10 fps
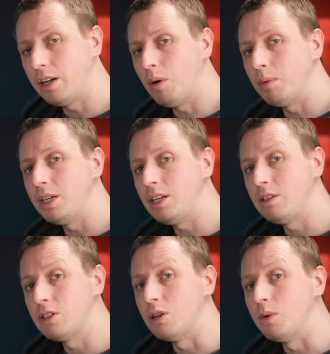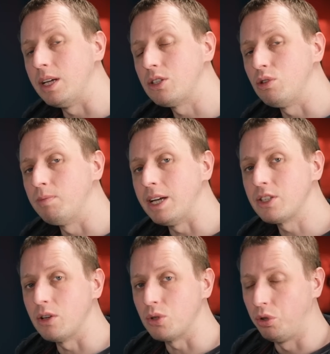what we need to do is to base
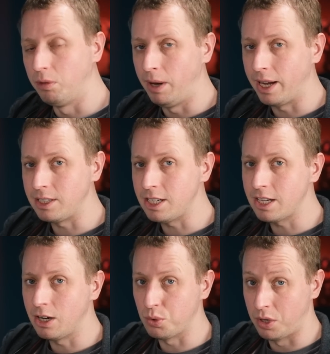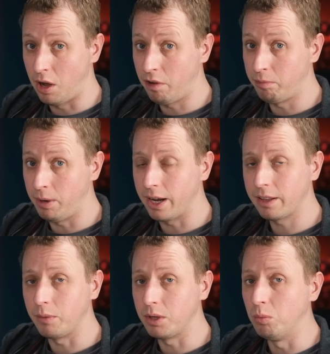coat all the black details with an off black
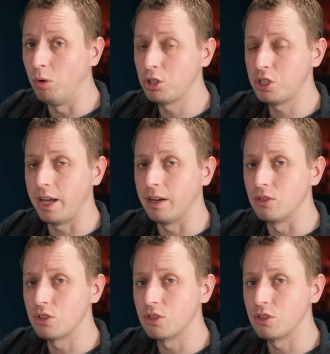that we can wash down.